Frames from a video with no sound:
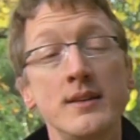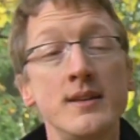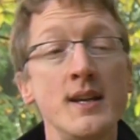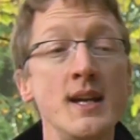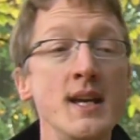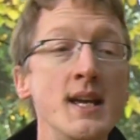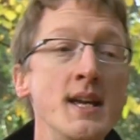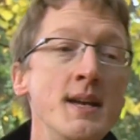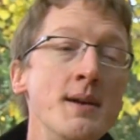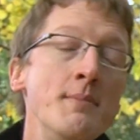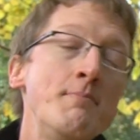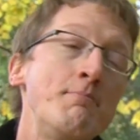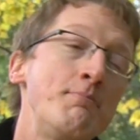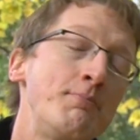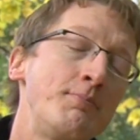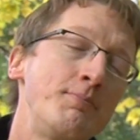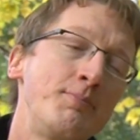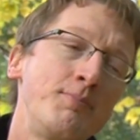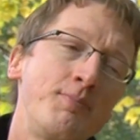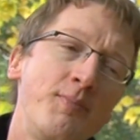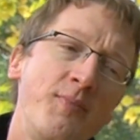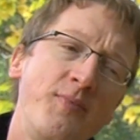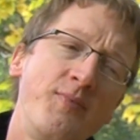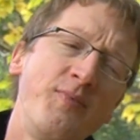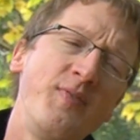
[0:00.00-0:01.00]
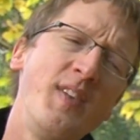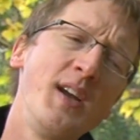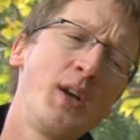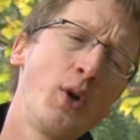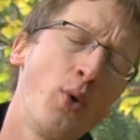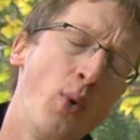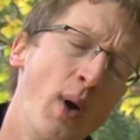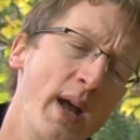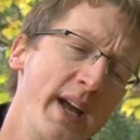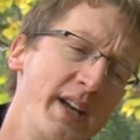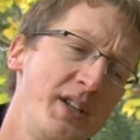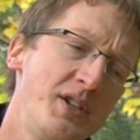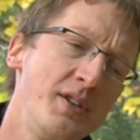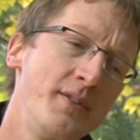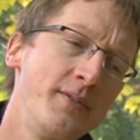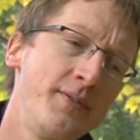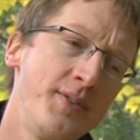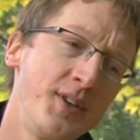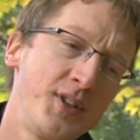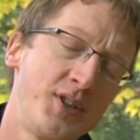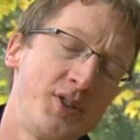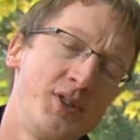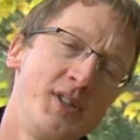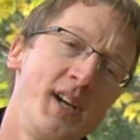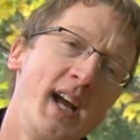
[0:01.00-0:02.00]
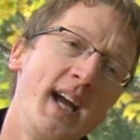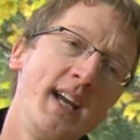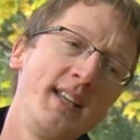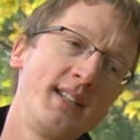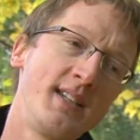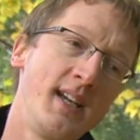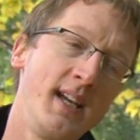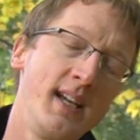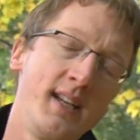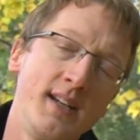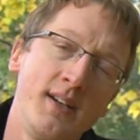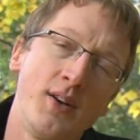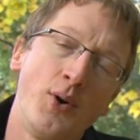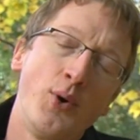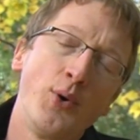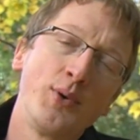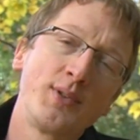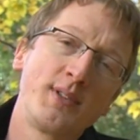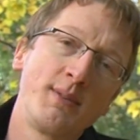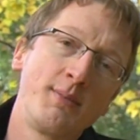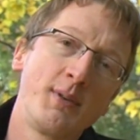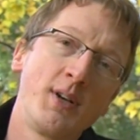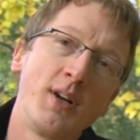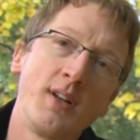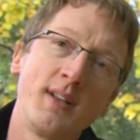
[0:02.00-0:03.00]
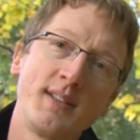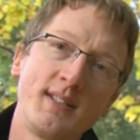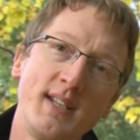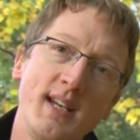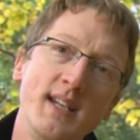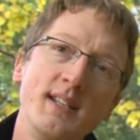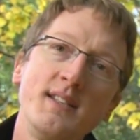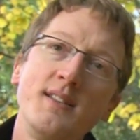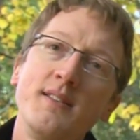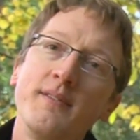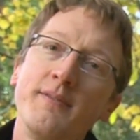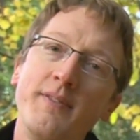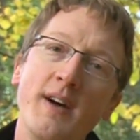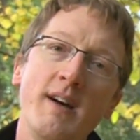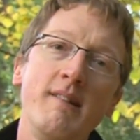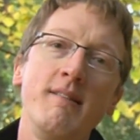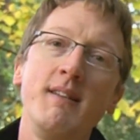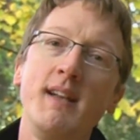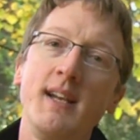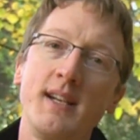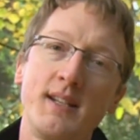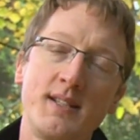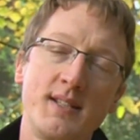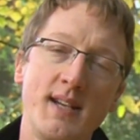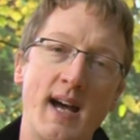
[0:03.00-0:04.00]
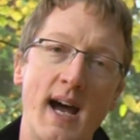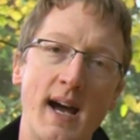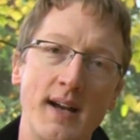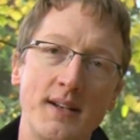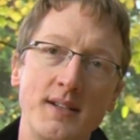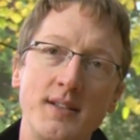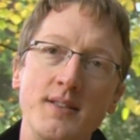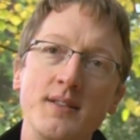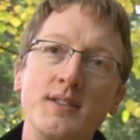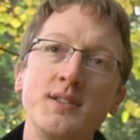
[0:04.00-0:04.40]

the equation for creating autumn colours isn't very exact,